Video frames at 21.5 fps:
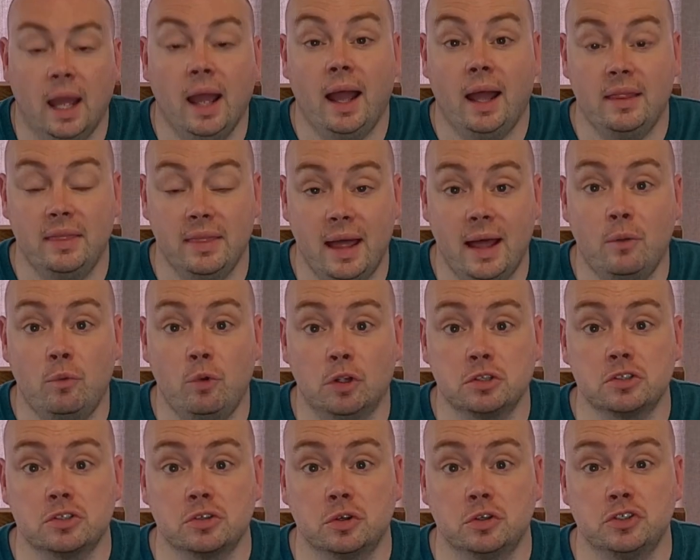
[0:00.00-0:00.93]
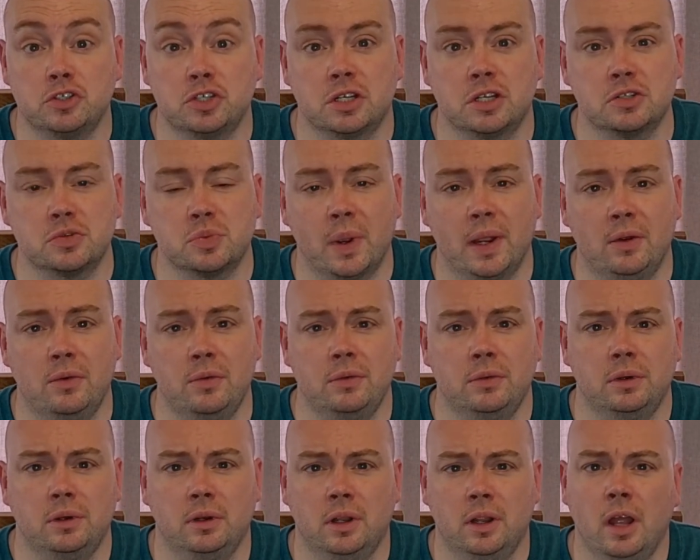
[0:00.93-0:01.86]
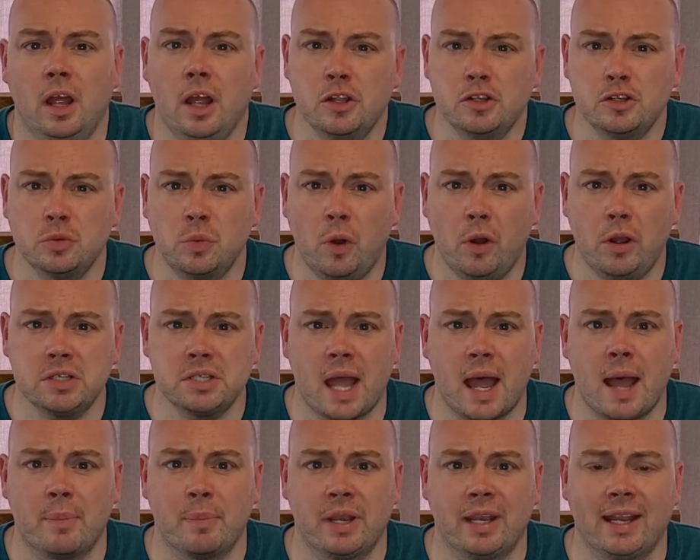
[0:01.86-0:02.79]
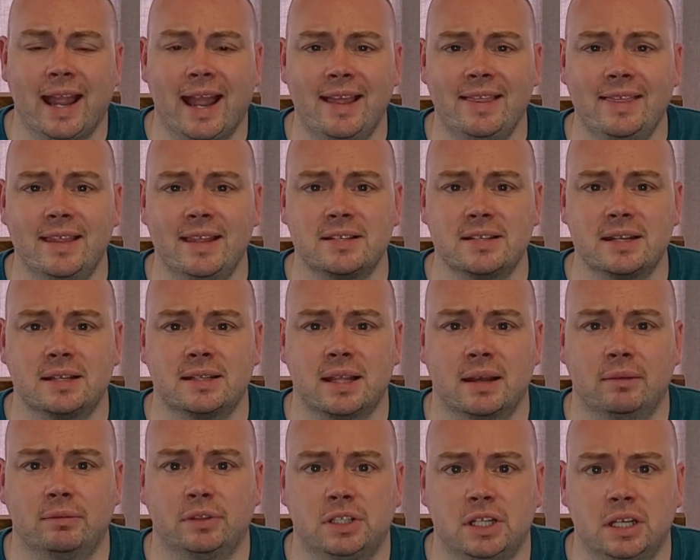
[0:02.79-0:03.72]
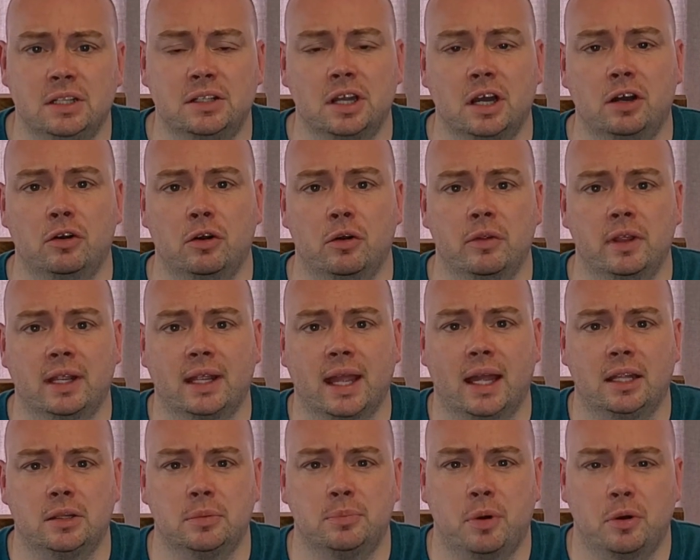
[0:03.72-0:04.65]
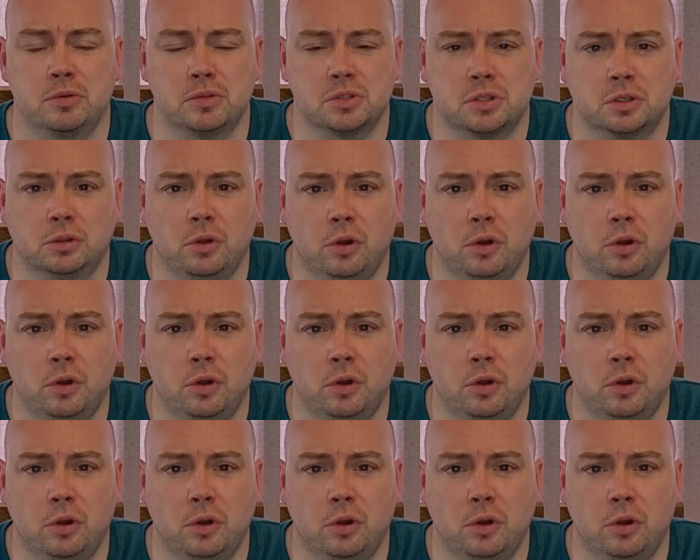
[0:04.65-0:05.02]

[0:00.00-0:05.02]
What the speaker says: And that one's launching as well. So what is happening in this activity to allow the catapults to